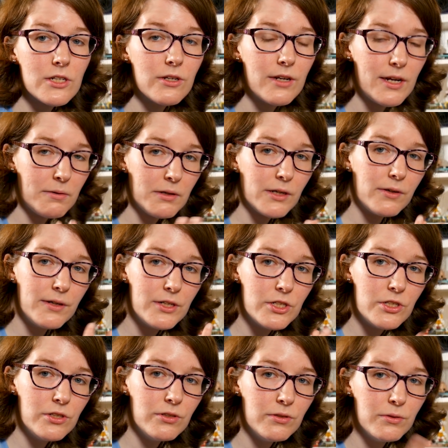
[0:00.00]
So now we're going
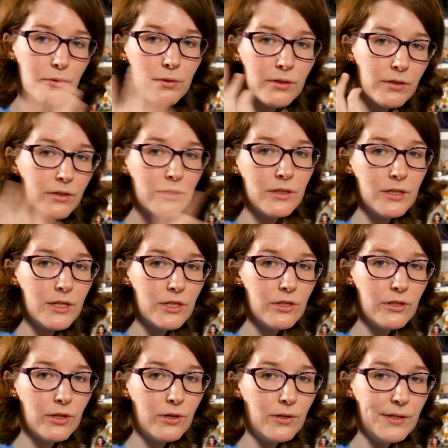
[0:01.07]
to
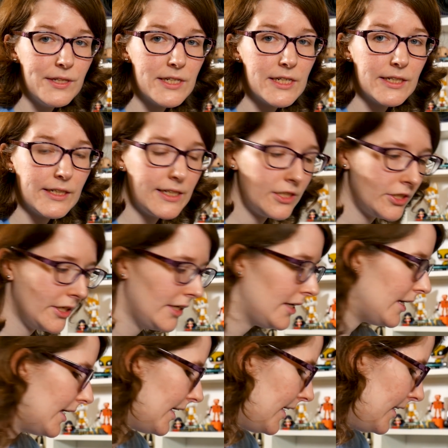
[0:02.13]
do the whole
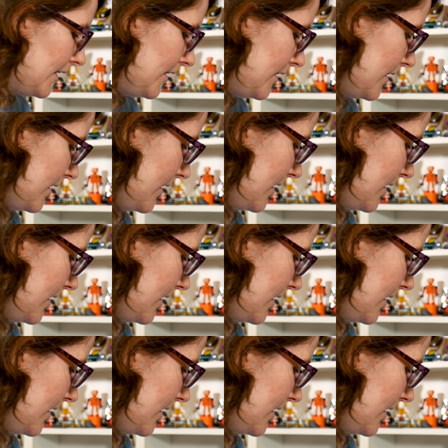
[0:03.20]
installation and